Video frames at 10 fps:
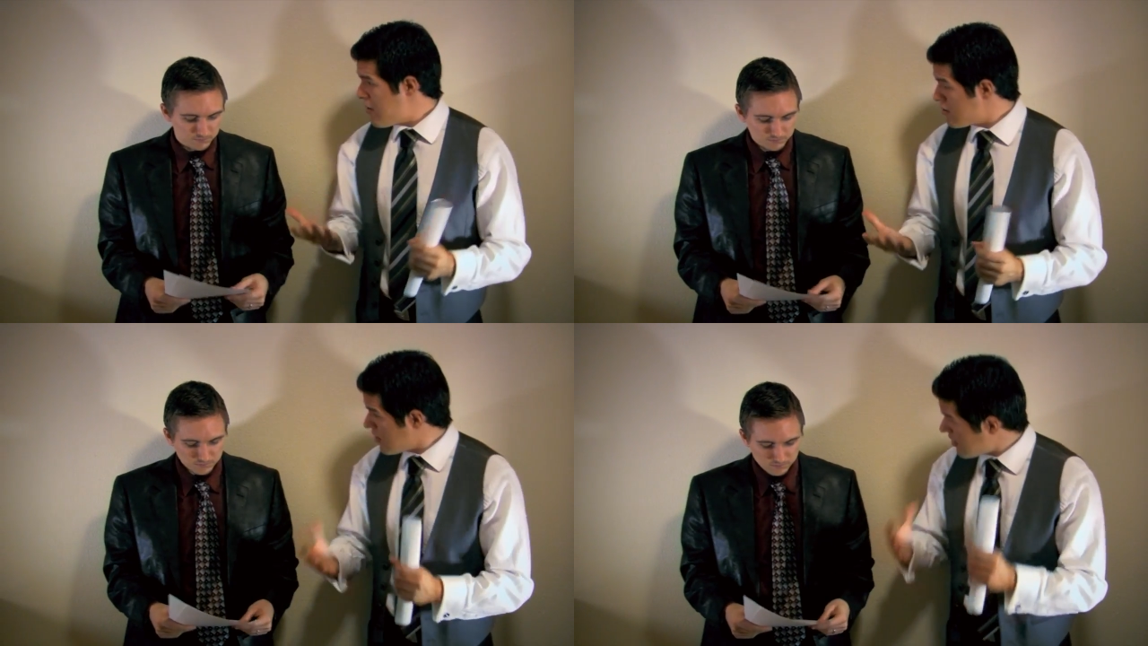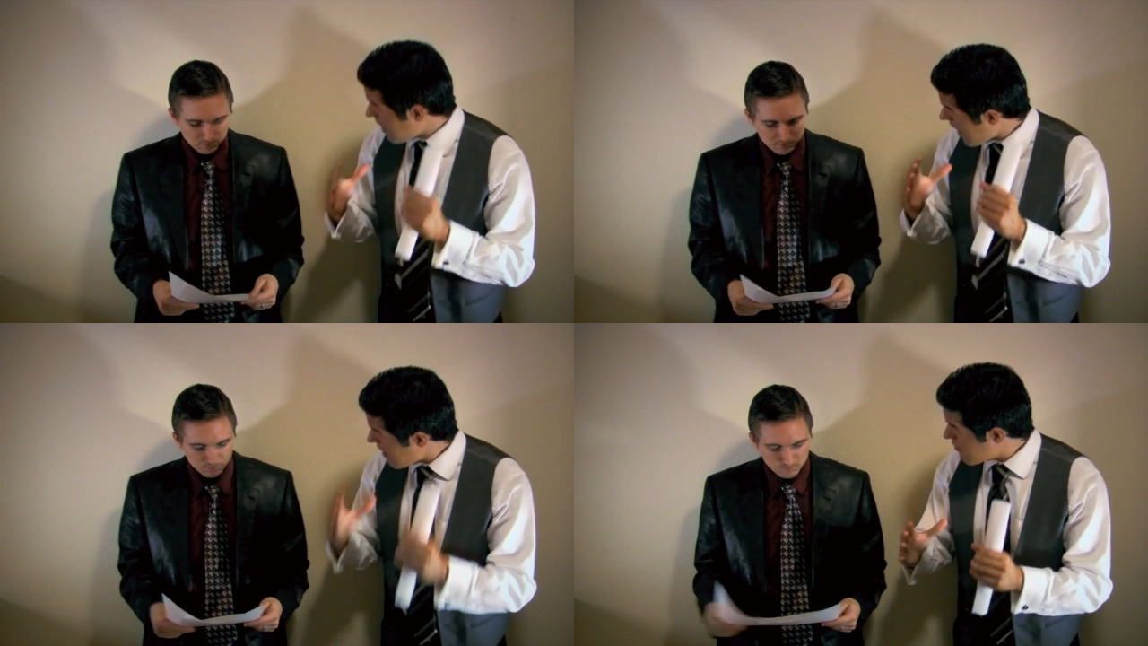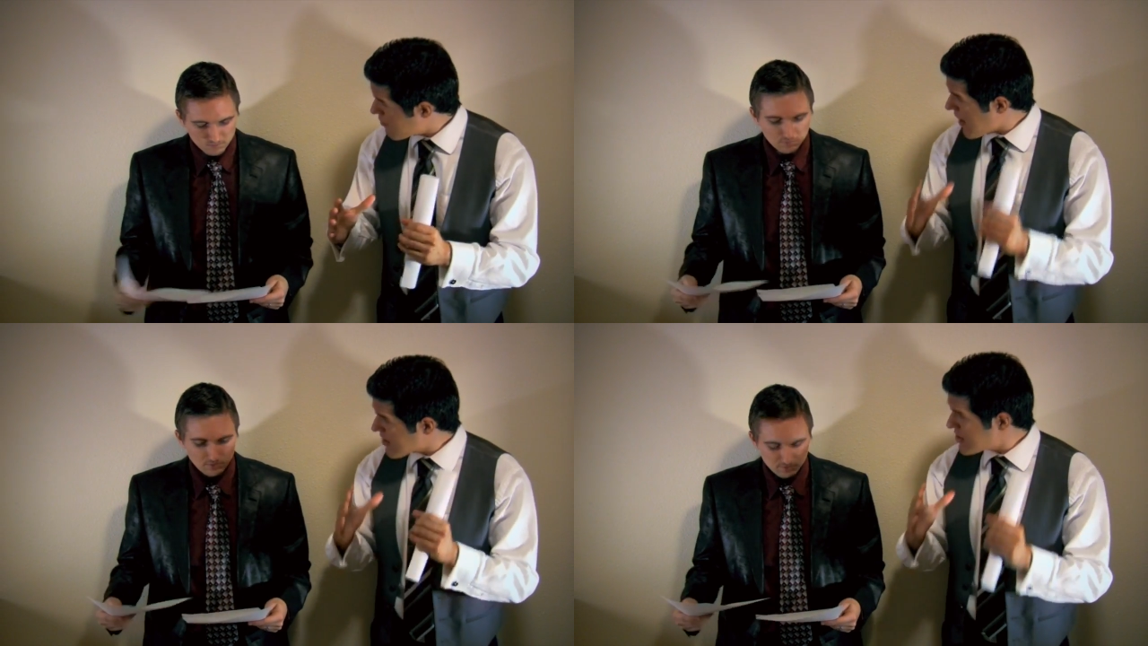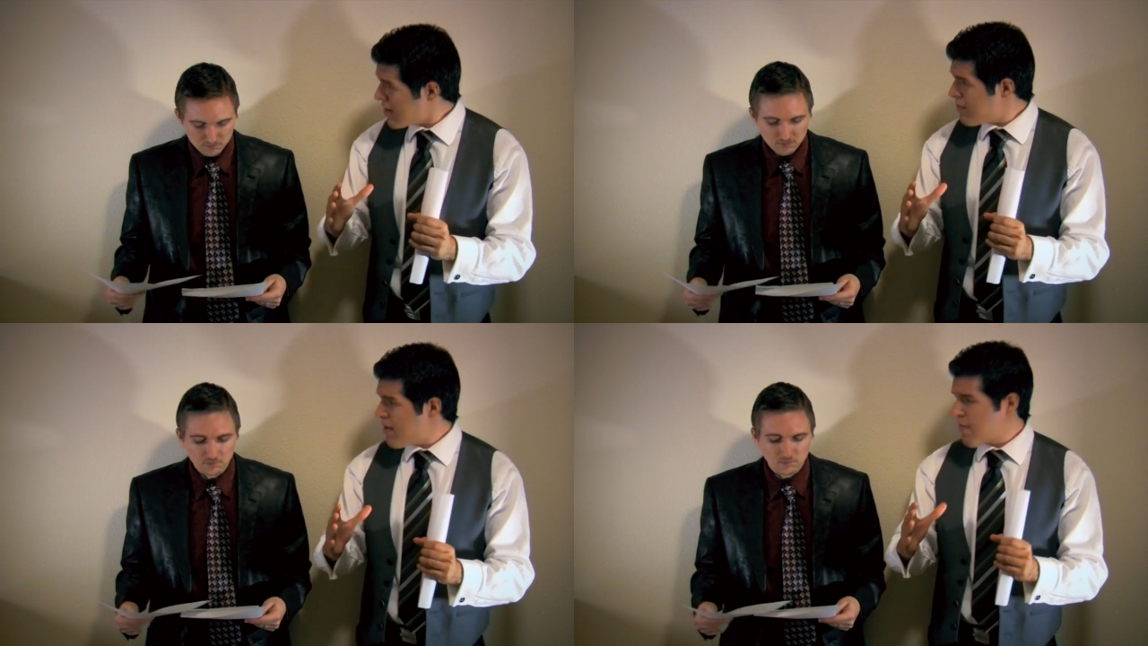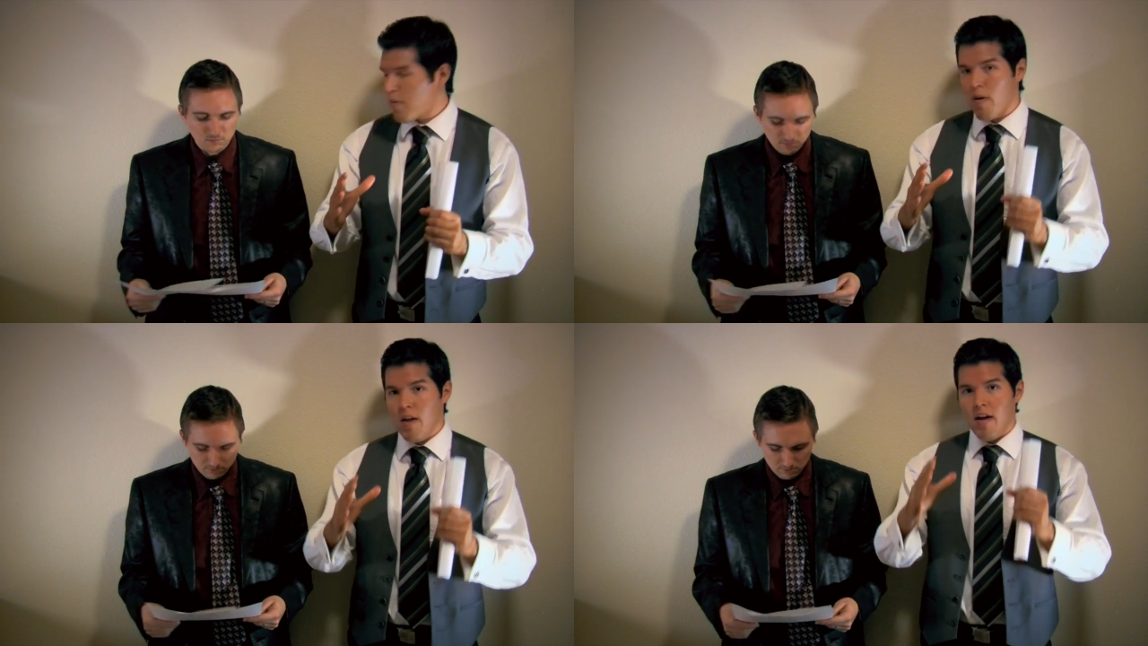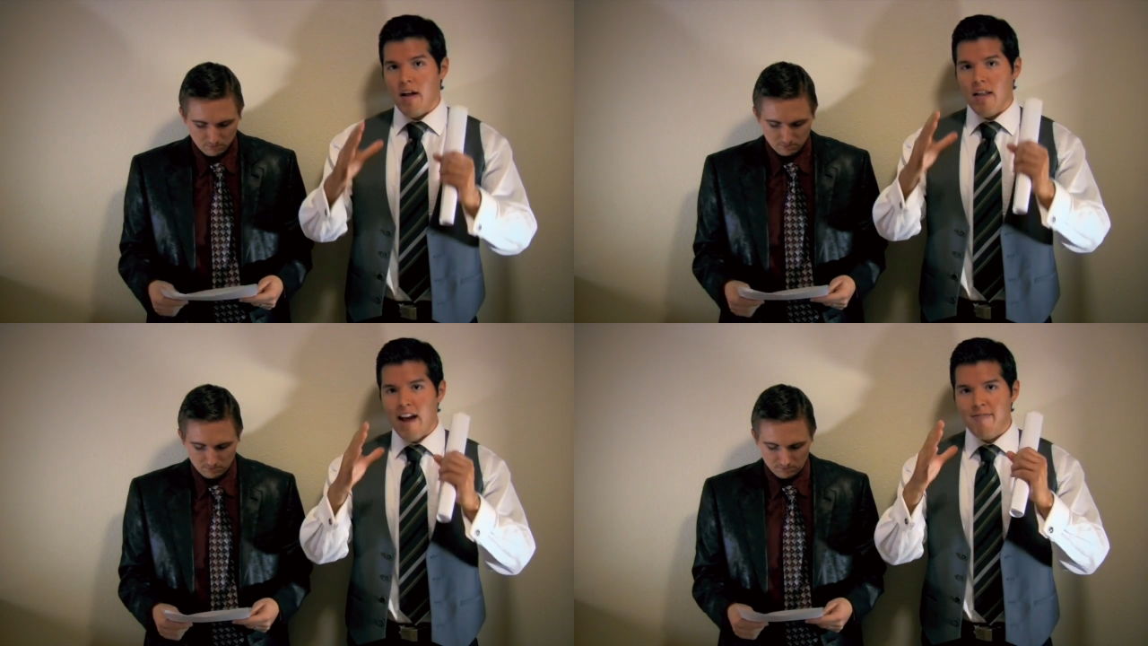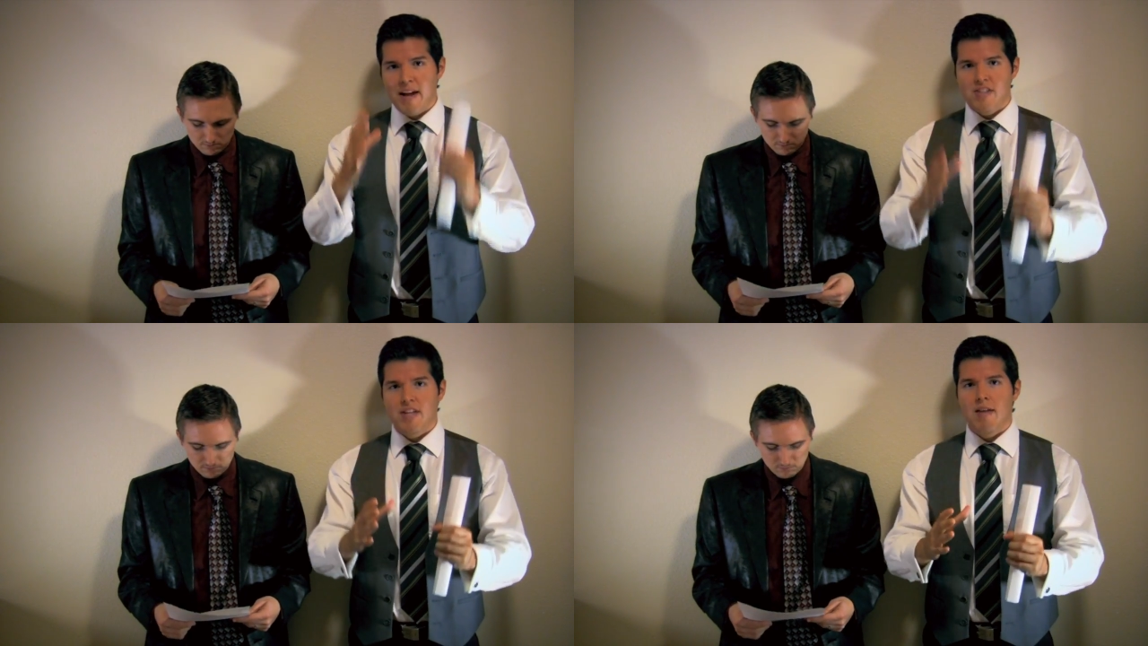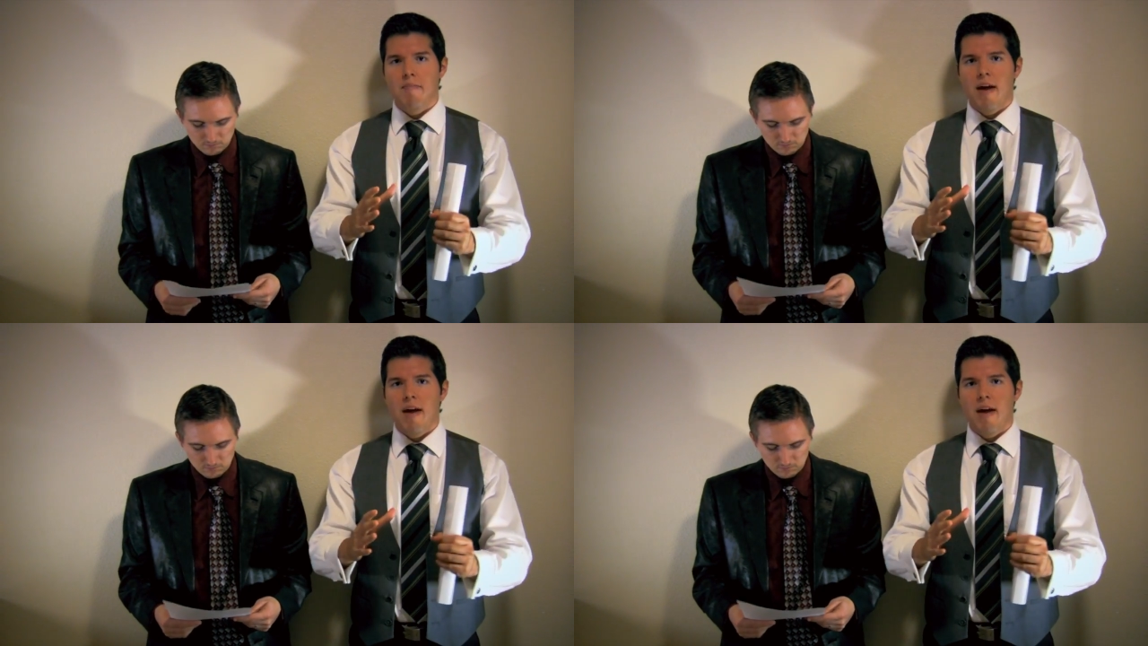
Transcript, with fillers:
Speaker 1: it was a lot of Mexican mm-hmm. people, mm-hmm. a lot of Mexican